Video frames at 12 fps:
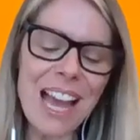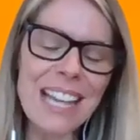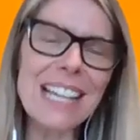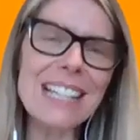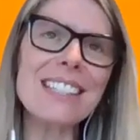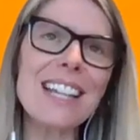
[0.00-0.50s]
I
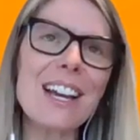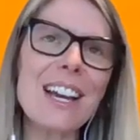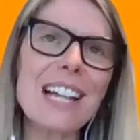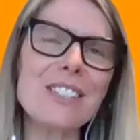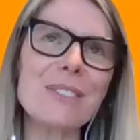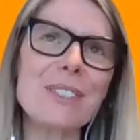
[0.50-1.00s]
guess
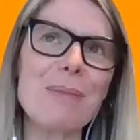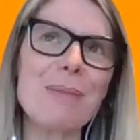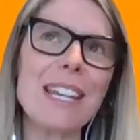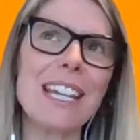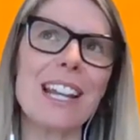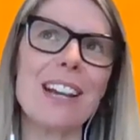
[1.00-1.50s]
as you were
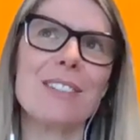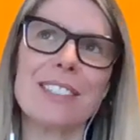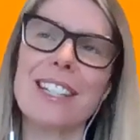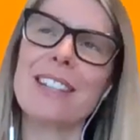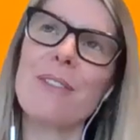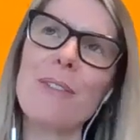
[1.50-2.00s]
speaking, I was
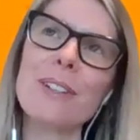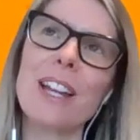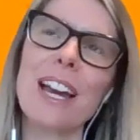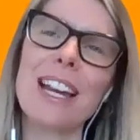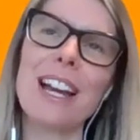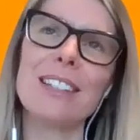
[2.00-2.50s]
like, what would
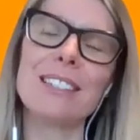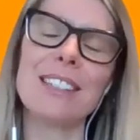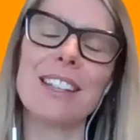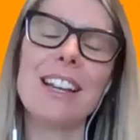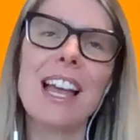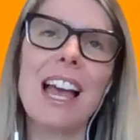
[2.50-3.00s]
I
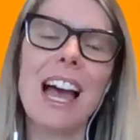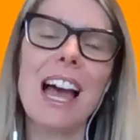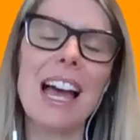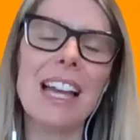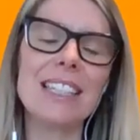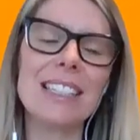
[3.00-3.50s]
answer?
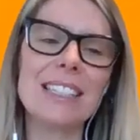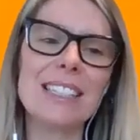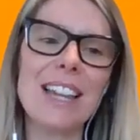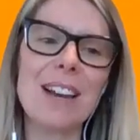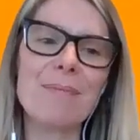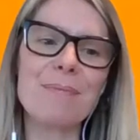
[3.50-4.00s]

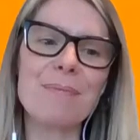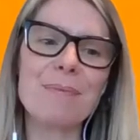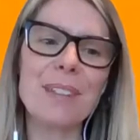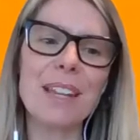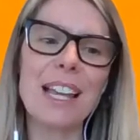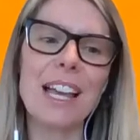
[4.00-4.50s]
And
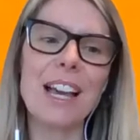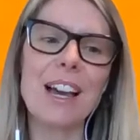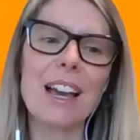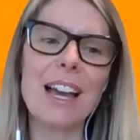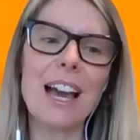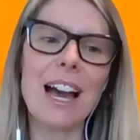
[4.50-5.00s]

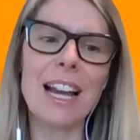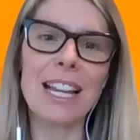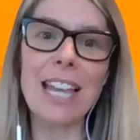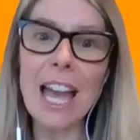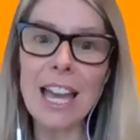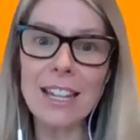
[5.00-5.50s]

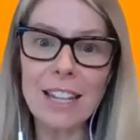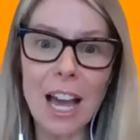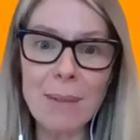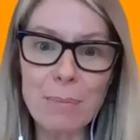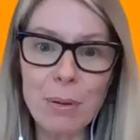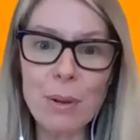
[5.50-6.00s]
again,
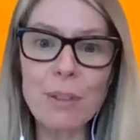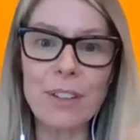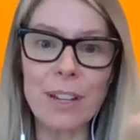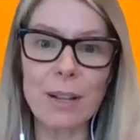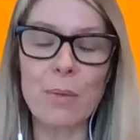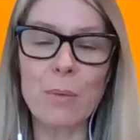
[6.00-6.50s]
I'm
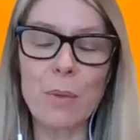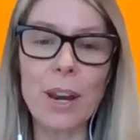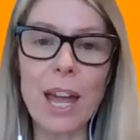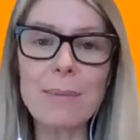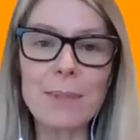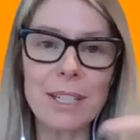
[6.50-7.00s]
proving
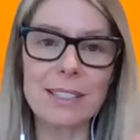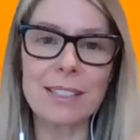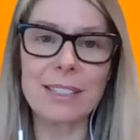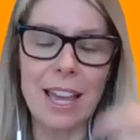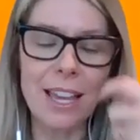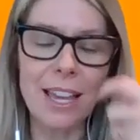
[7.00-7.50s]
what I'm going to
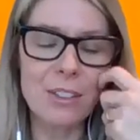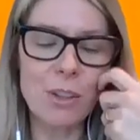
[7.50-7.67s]
say.